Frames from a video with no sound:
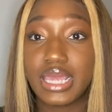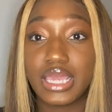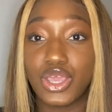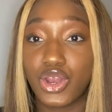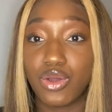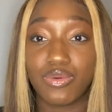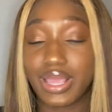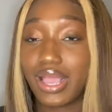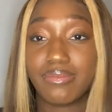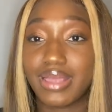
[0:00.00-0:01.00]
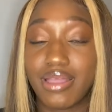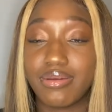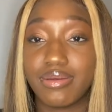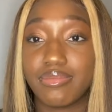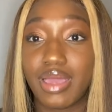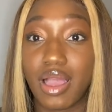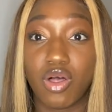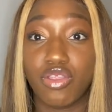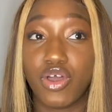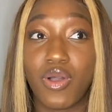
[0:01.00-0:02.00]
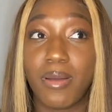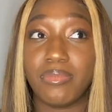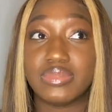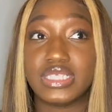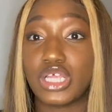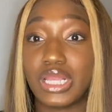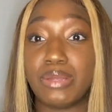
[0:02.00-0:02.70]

you know, like I'm not, although I'm still